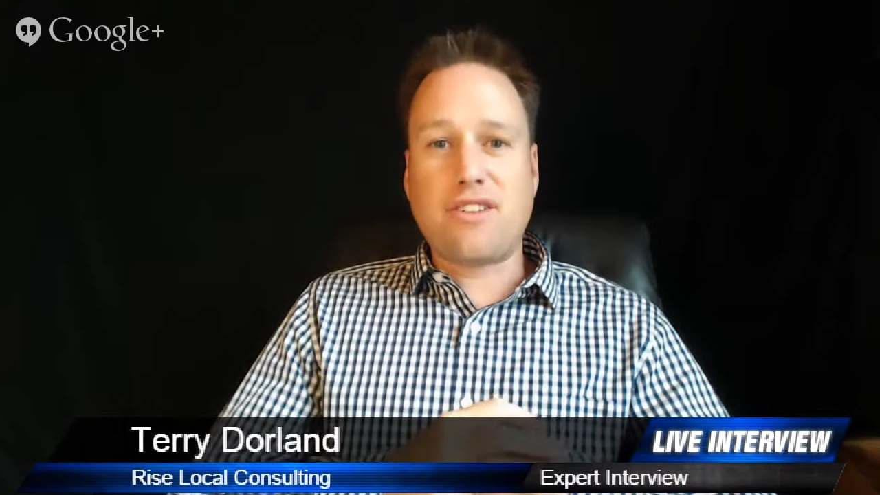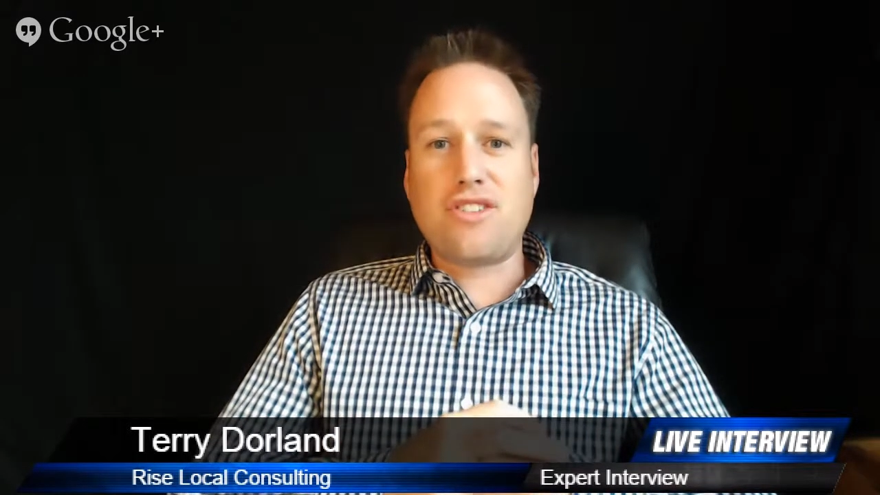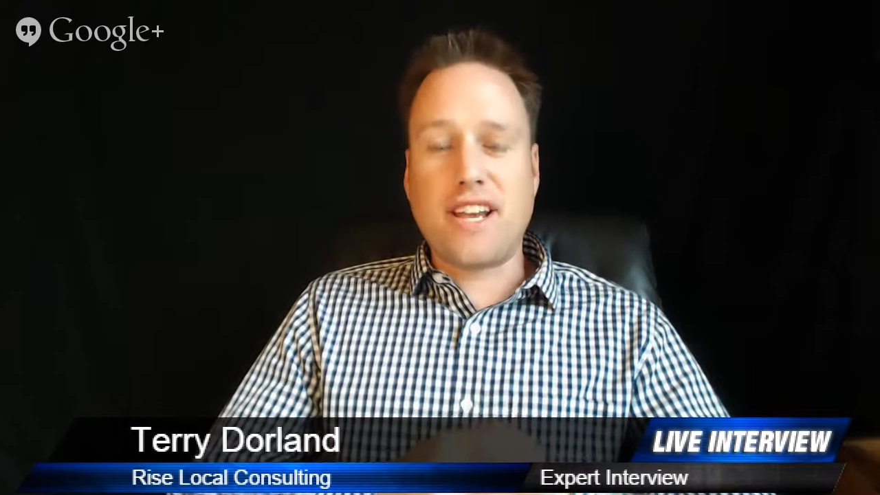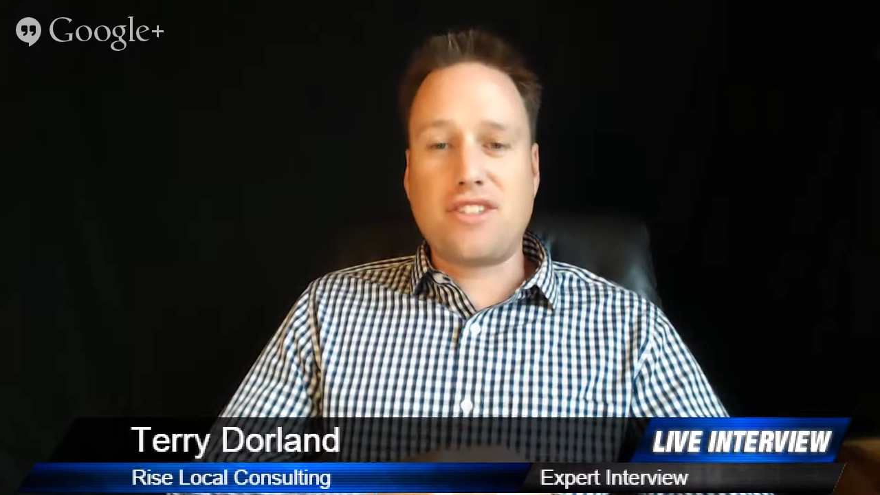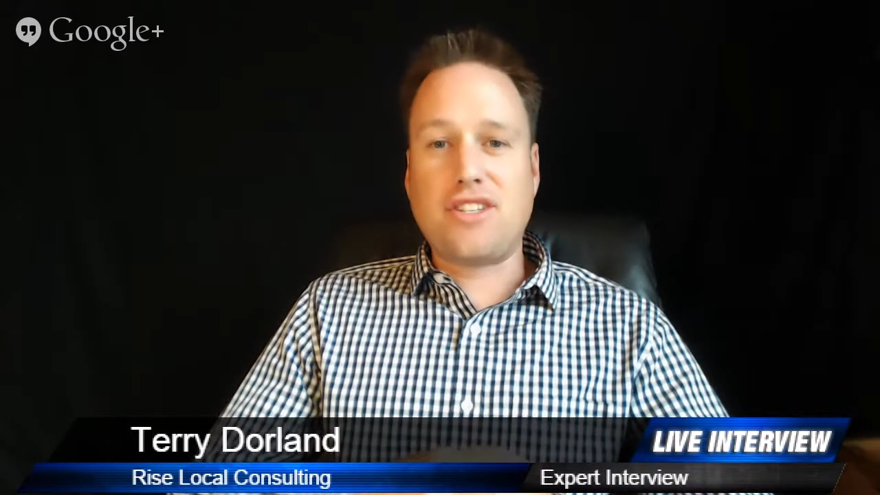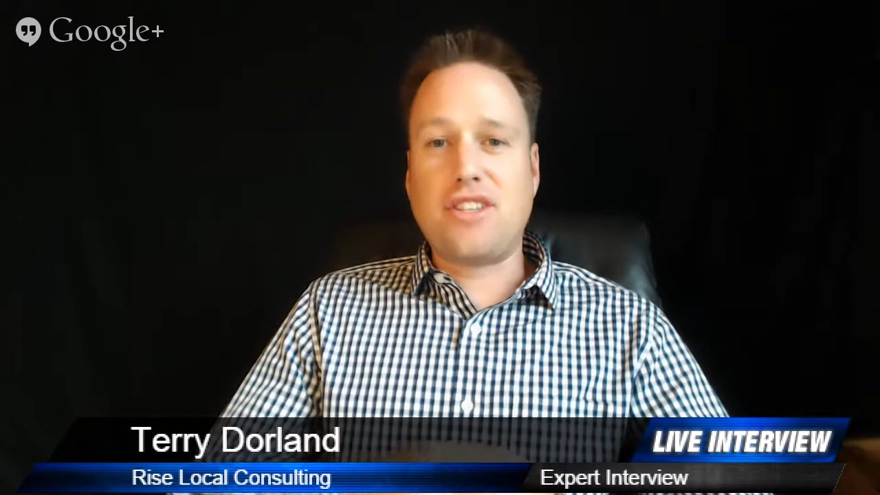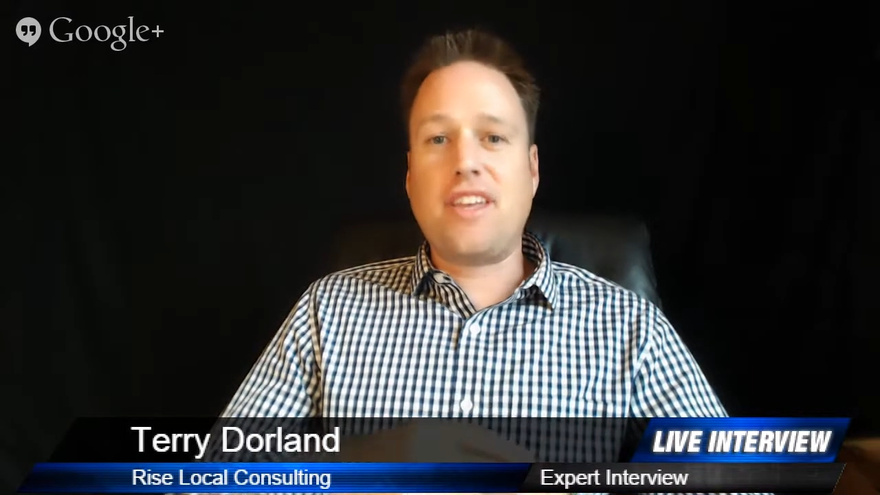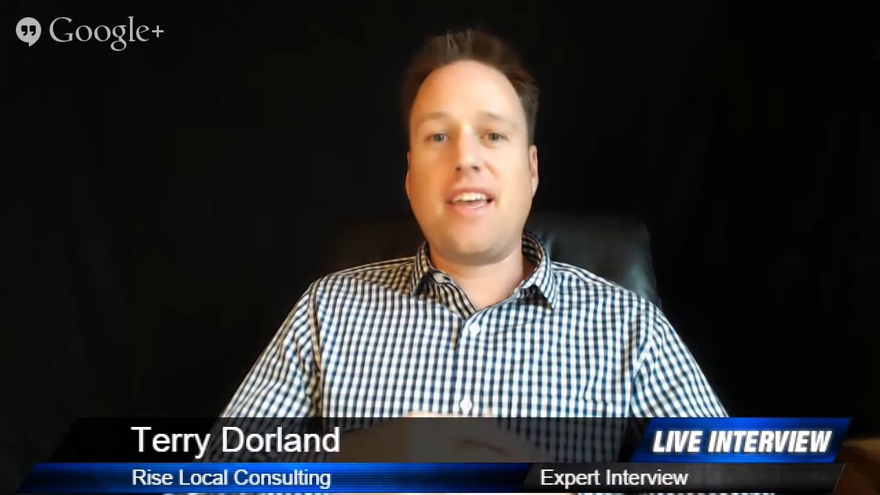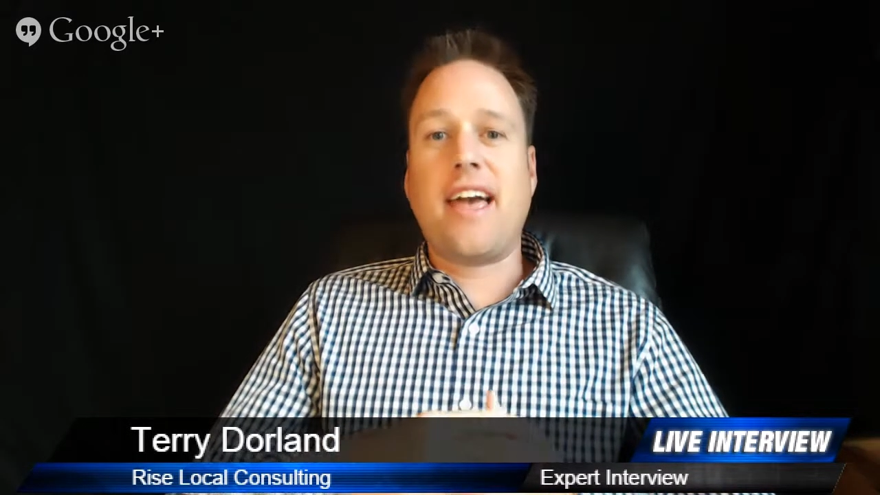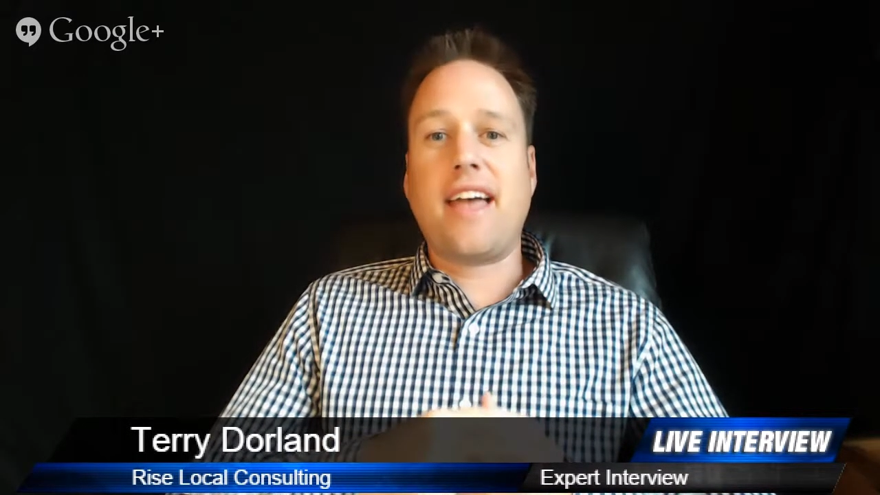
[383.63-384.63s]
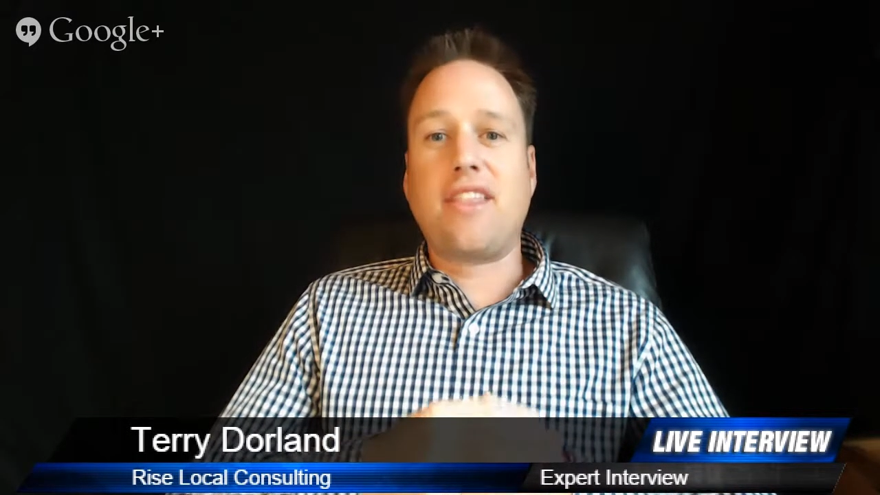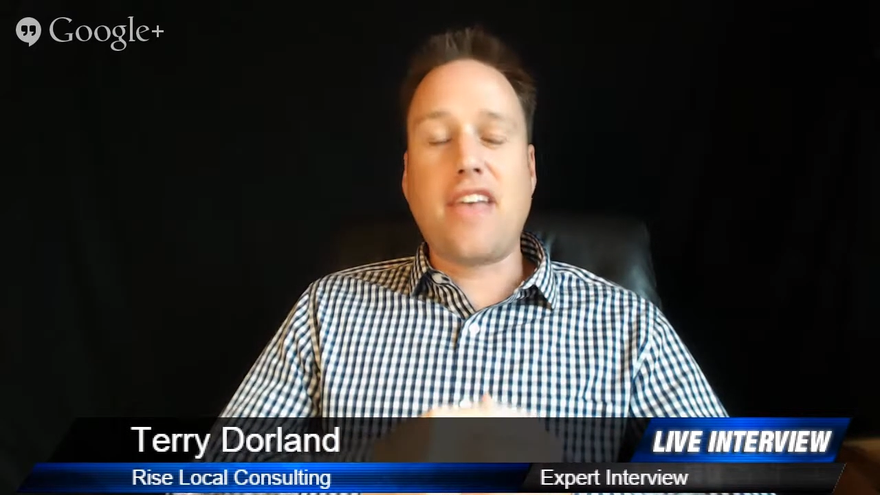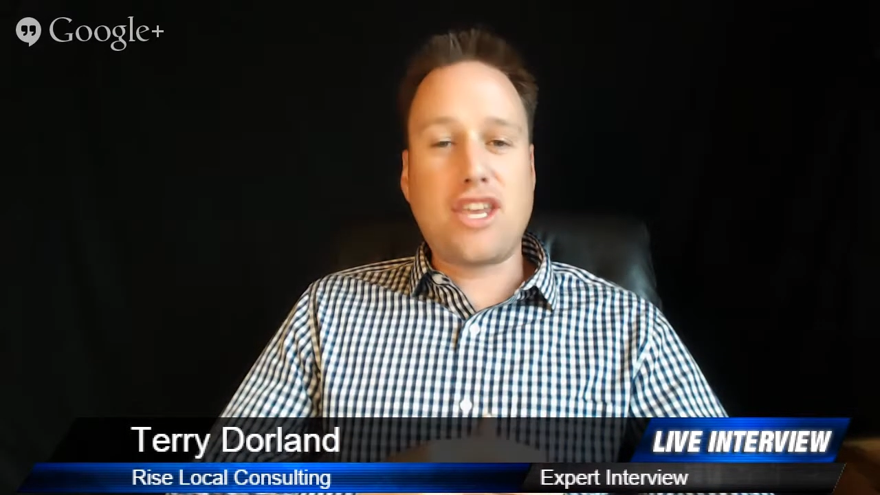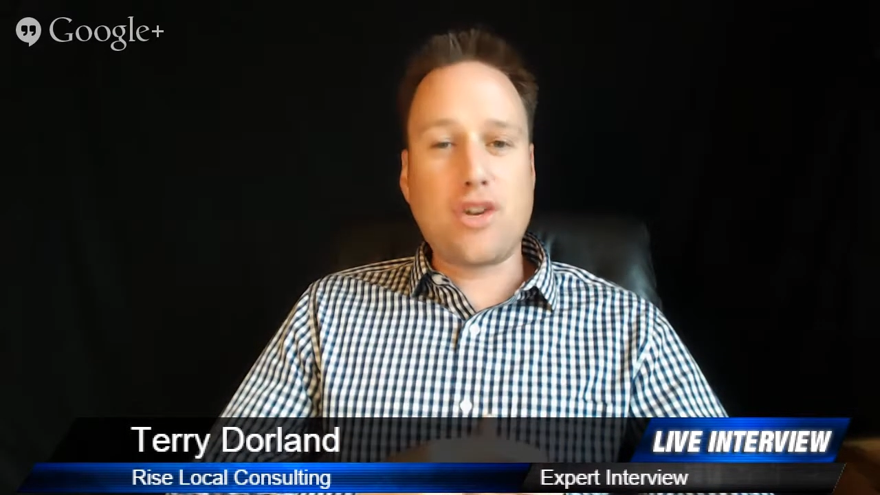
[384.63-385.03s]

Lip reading: Jegasothy, and thank